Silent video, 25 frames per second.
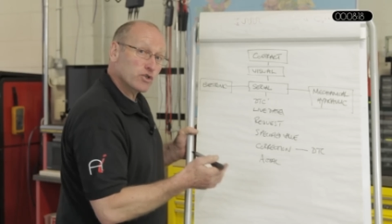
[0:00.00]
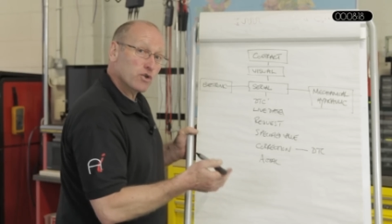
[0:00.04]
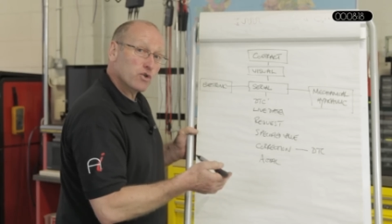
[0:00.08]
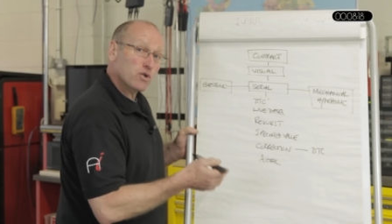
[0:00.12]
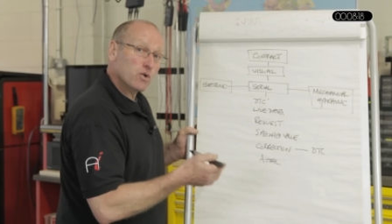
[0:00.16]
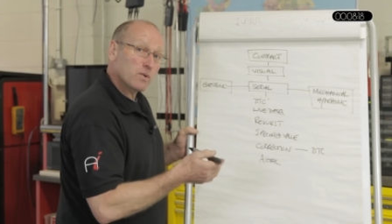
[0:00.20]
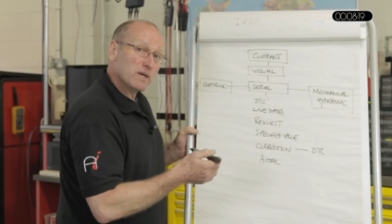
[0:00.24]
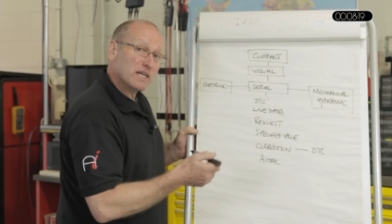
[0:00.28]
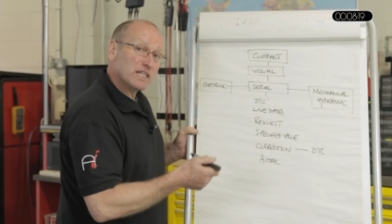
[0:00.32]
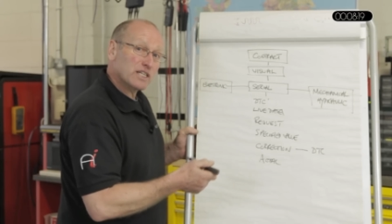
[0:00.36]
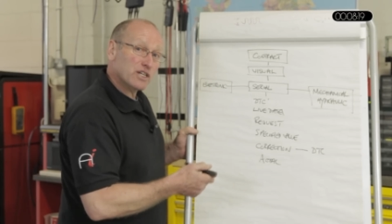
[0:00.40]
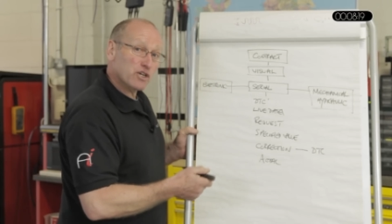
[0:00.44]

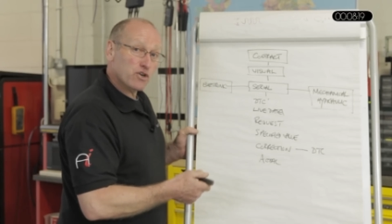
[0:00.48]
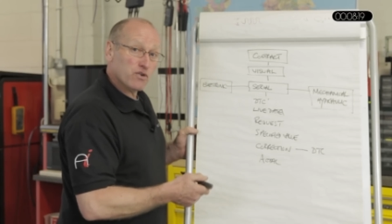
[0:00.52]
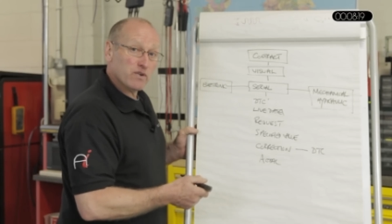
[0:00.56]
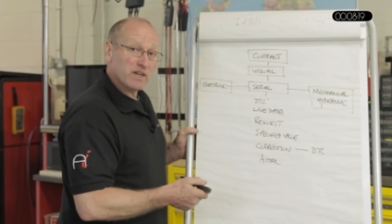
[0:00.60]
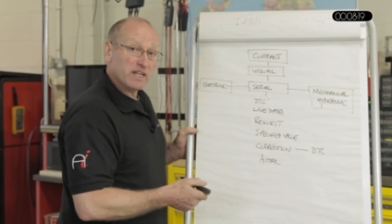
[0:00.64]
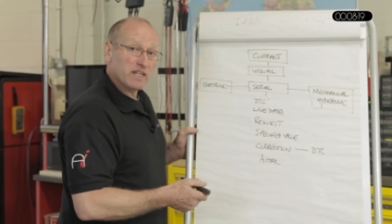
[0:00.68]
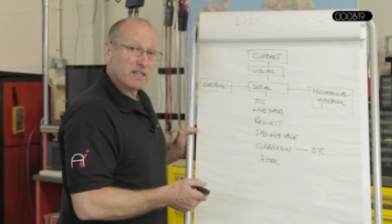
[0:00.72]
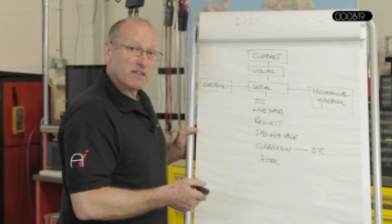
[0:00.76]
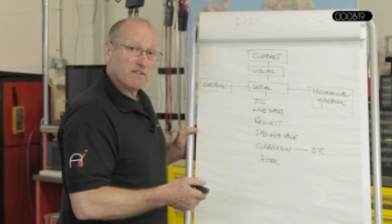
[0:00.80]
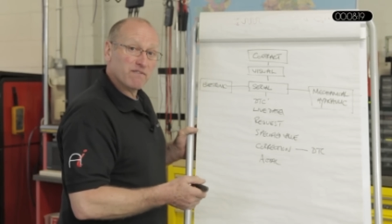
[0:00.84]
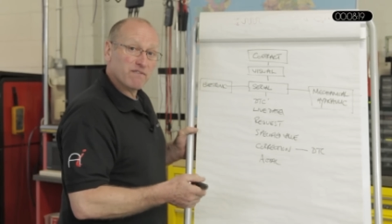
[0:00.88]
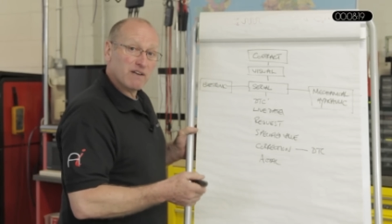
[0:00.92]
always agree.
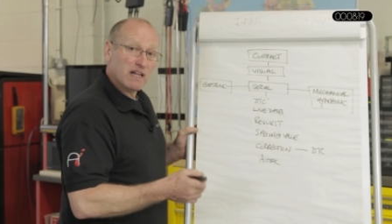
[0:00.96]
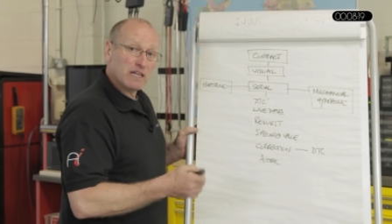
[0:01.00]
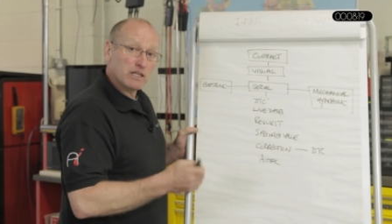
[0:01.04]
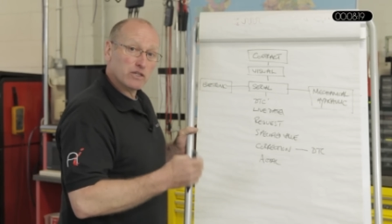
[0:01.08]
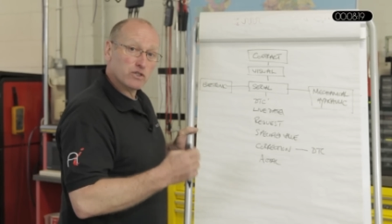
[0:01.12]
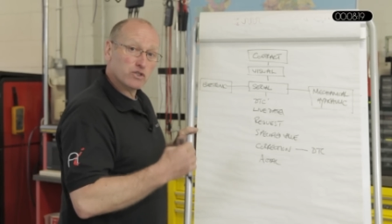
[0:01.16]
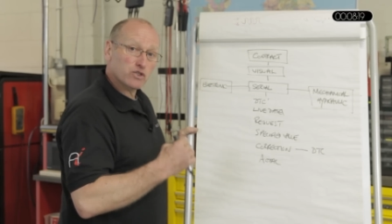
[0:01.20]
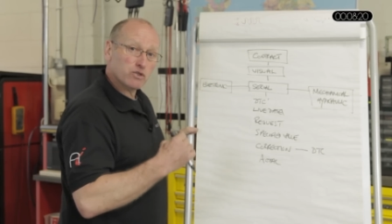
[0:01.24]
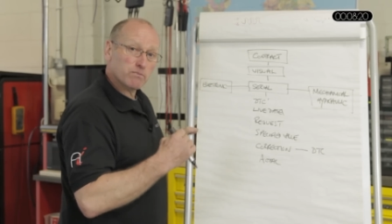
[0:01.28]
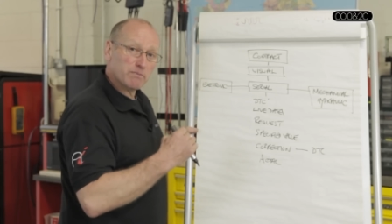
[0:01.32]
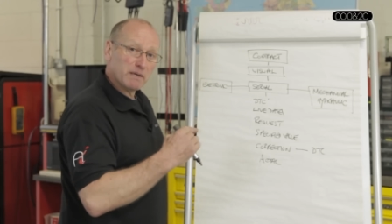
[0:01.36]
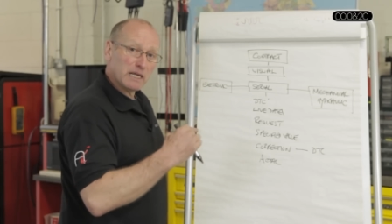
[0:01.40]
The value
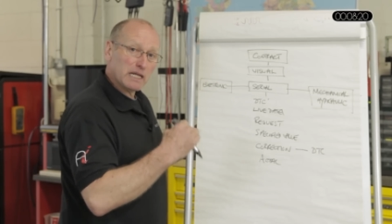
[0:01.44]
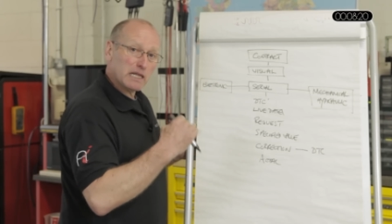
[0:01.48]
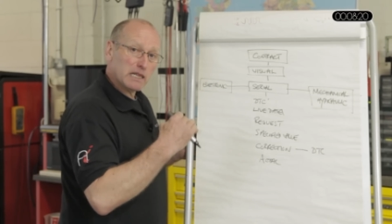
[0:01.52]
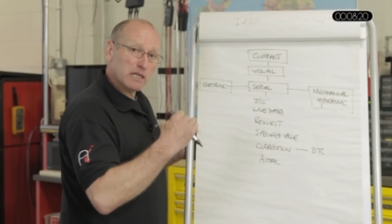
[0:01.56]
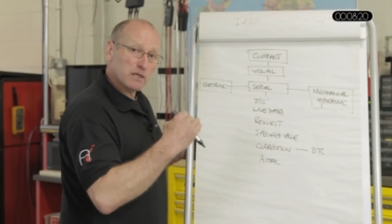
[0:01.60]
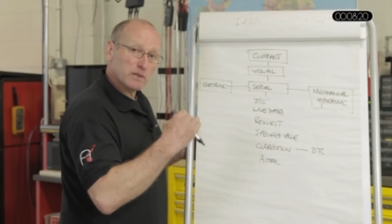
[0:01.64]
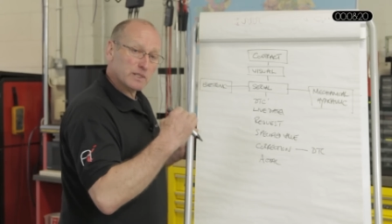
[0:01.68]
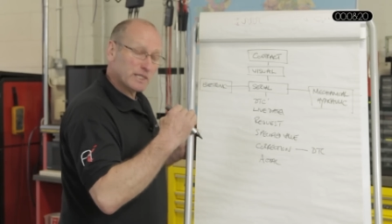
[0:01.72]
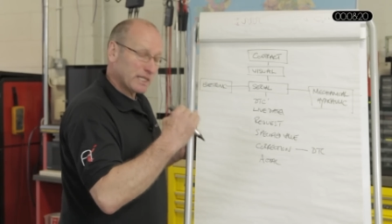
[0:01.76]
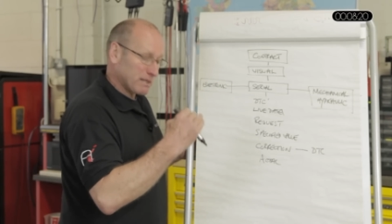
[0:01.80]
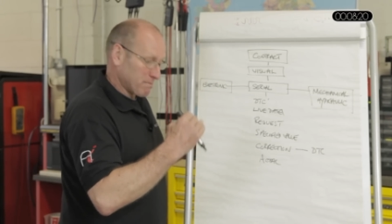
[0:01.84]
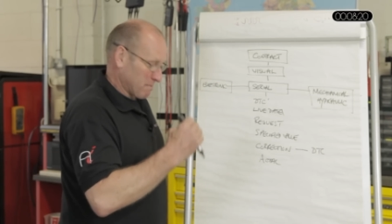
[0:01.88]
should be
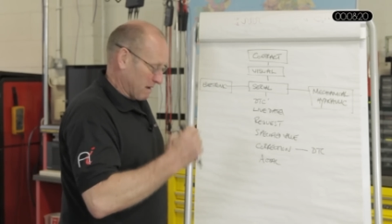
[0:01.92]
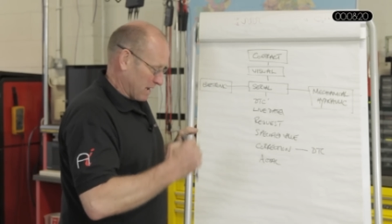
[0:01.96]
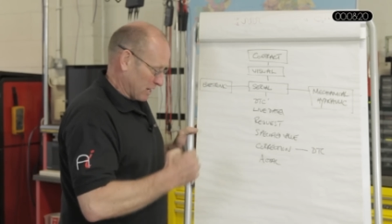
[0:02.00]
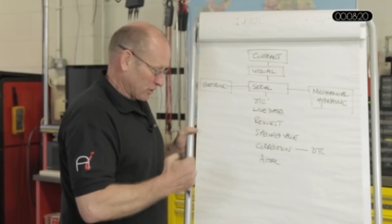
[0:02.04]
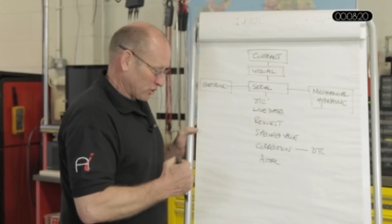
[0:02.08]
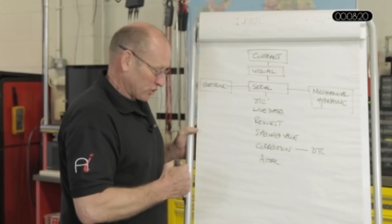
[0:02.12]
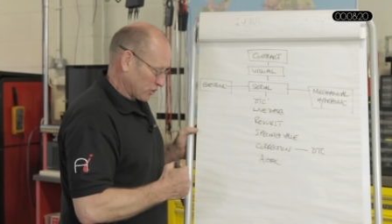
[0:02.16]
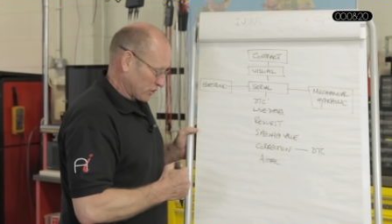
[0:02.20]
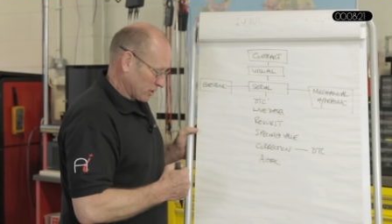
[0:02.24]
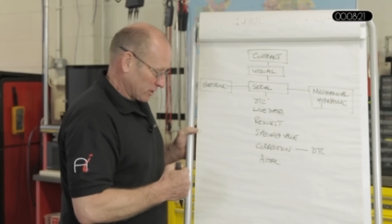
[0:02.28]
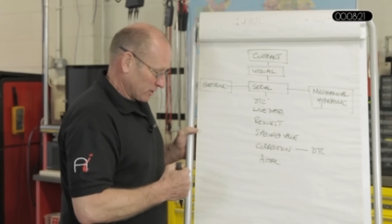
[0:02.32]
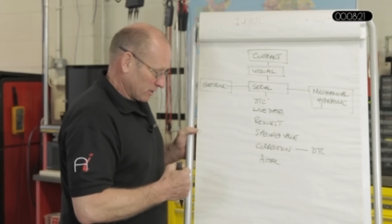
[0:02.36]
closely
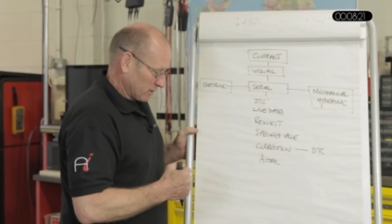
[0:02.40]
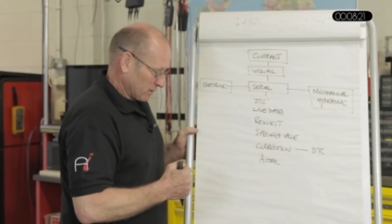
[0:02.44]
matched.